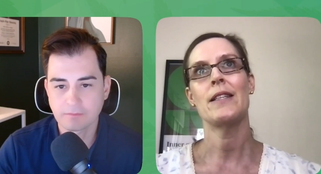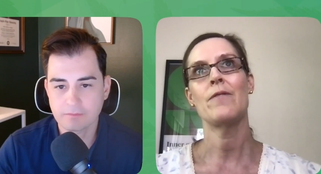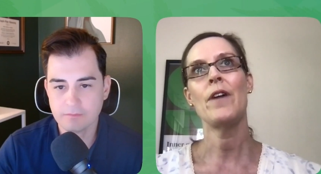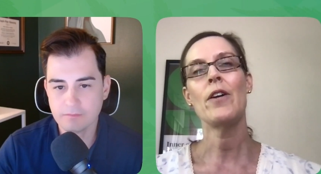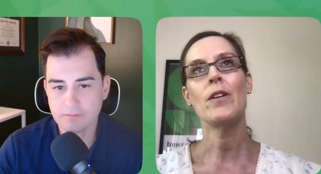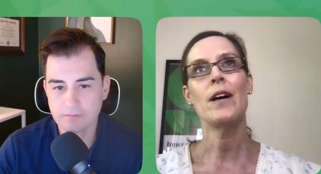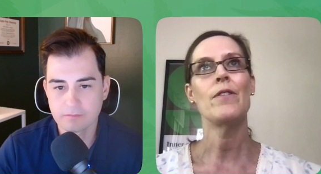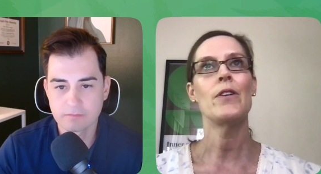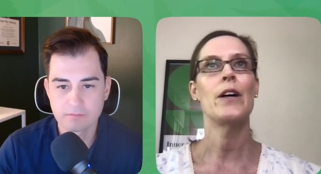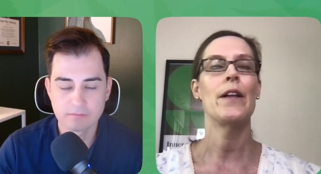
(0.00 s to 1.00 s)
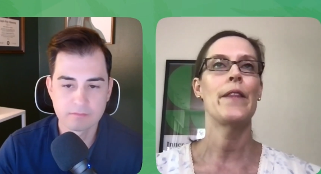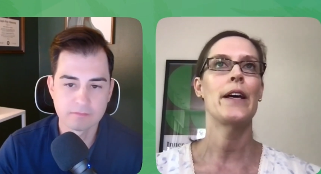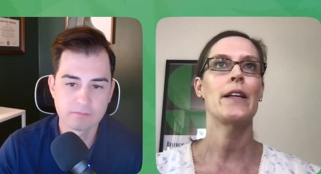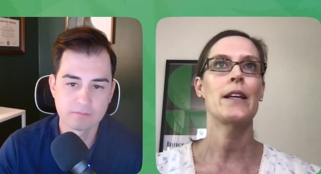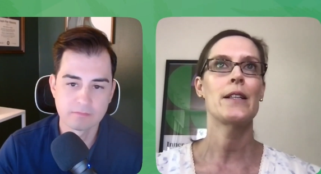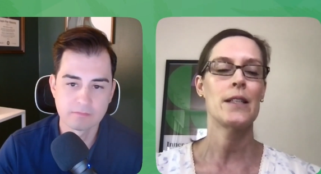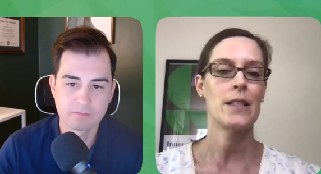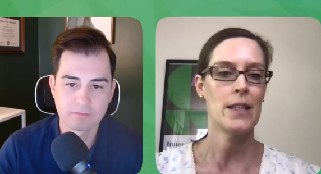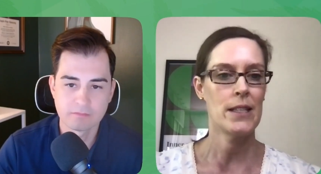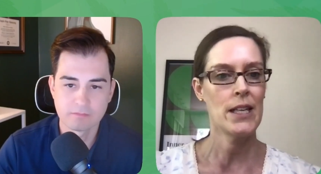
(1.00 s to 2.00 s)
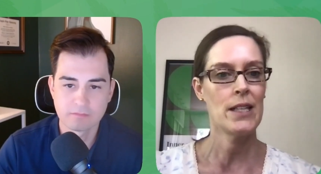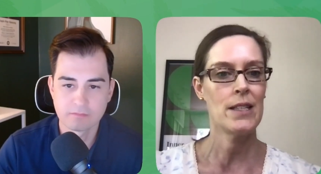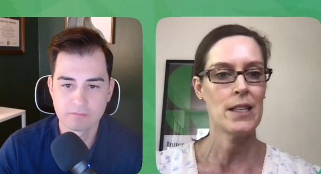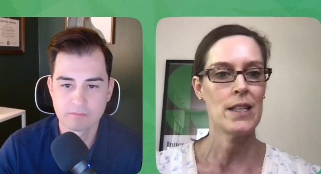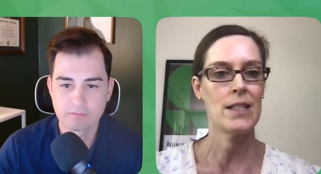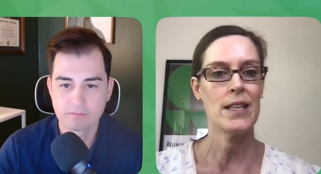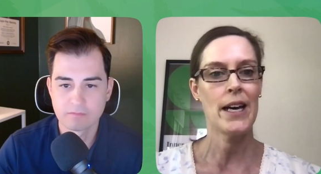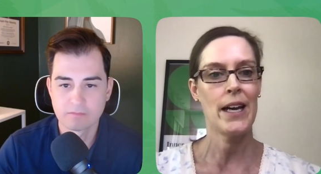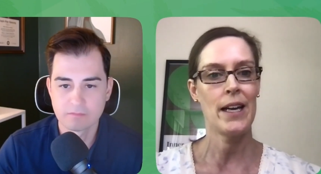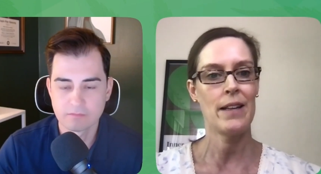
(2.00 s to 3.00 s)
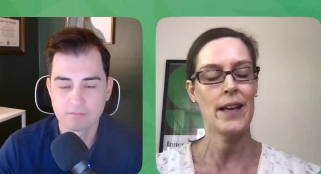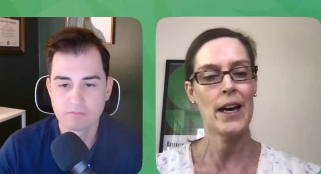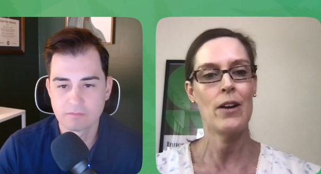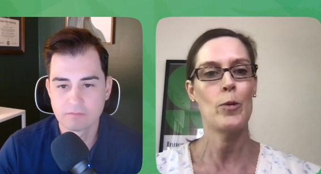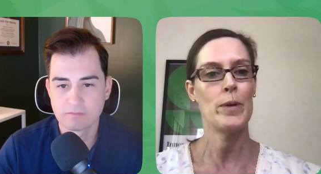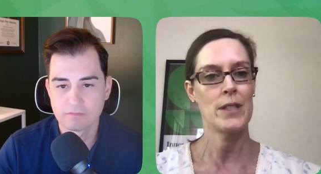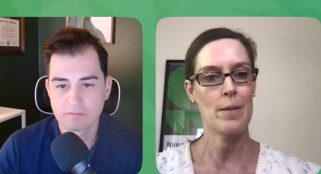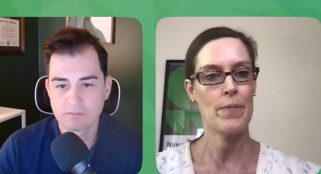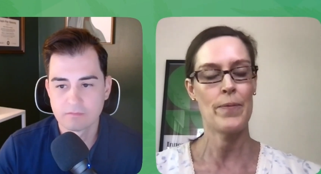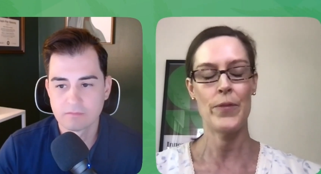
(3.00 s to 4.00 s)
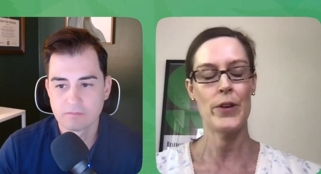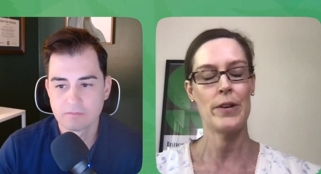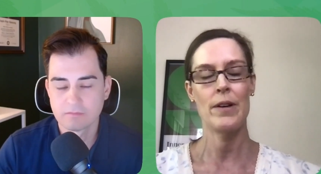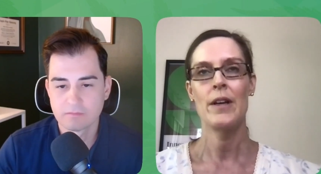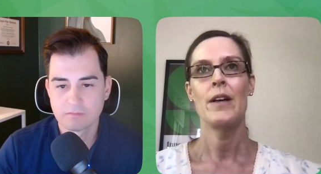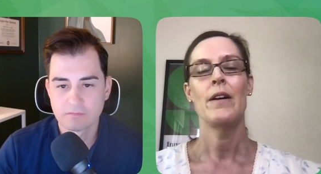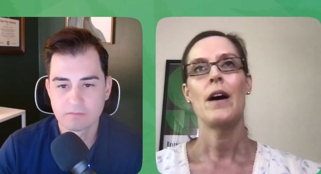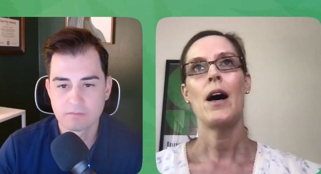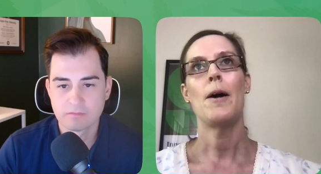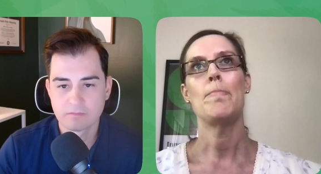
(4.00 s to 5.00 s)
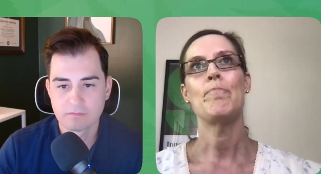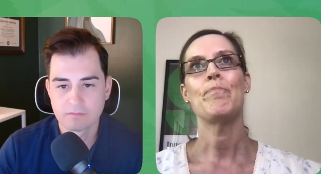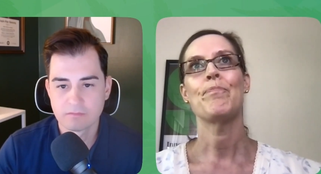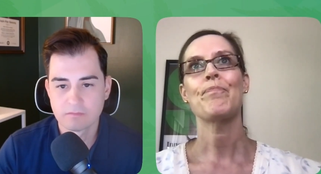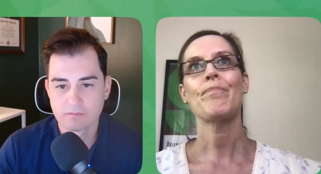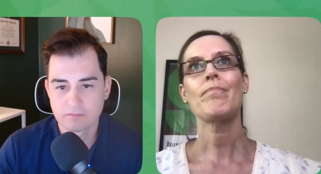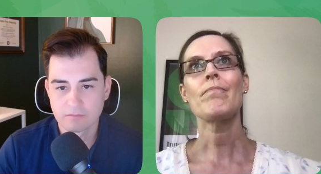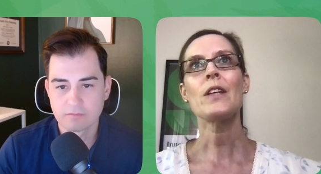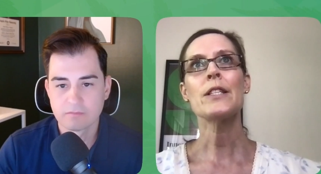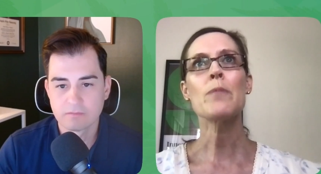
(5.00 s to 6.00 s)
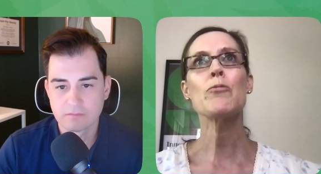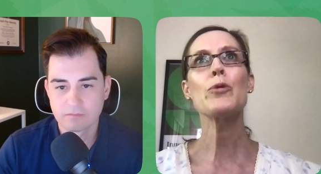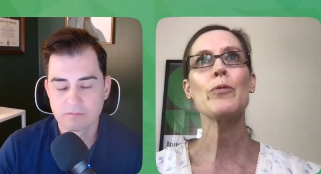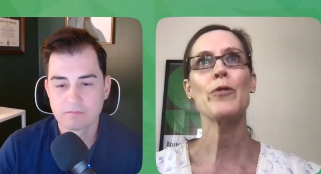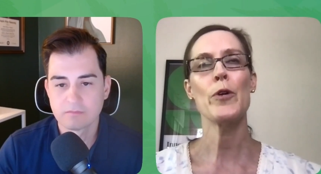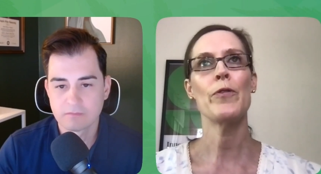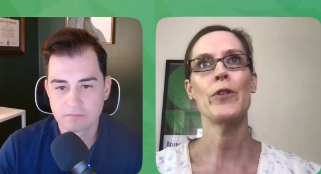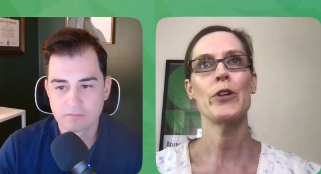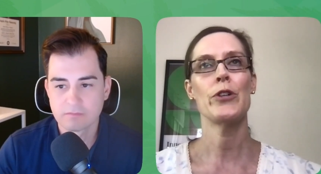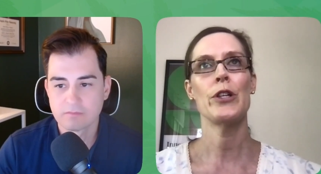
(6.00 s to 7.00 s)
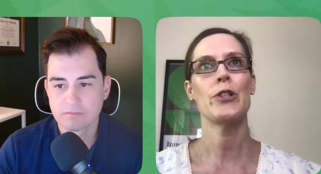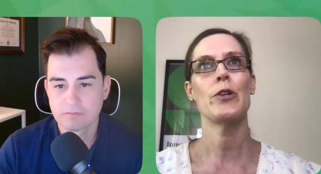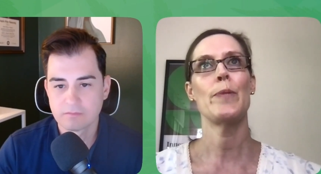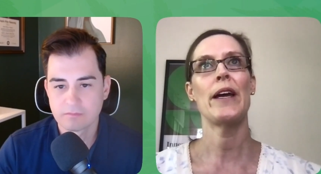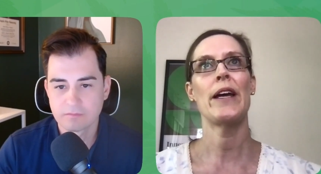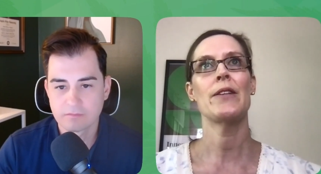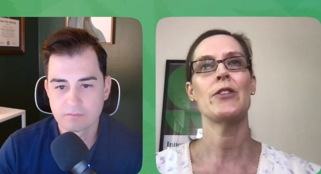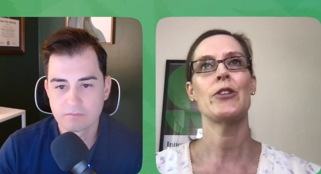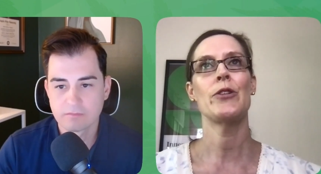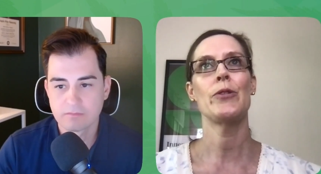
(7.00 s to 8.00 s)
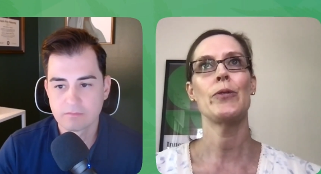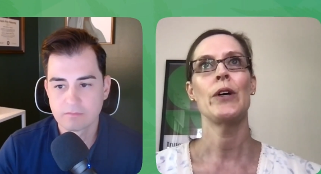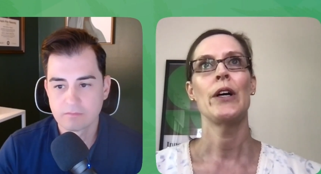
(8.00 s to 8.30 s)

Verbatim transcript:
Speaker 1: at the federal level and then kicks it to the states to decide. And that opens up the um, some room for for traditional banks to